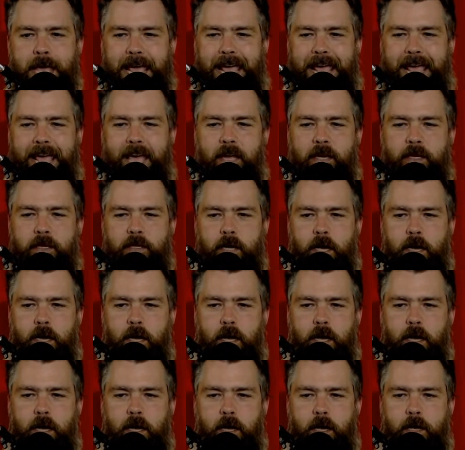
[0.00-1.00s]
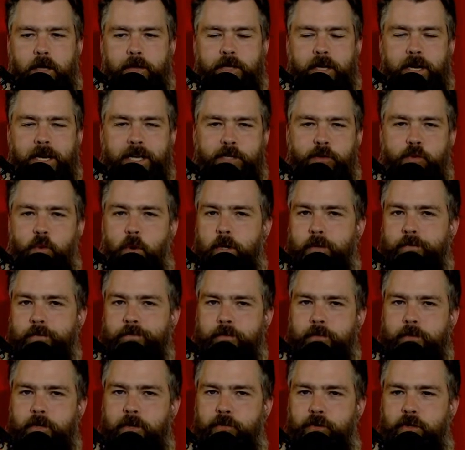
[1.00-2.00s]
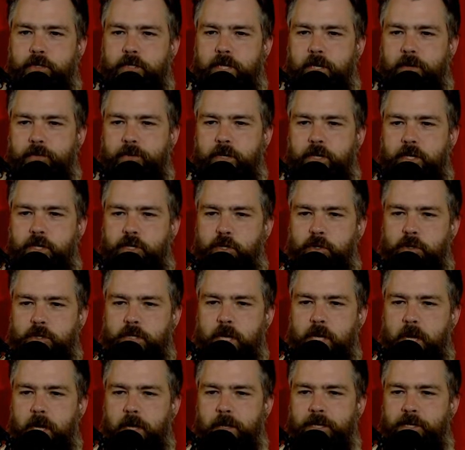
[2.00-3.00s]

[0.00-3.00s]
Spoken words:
And the next one, different set of initials.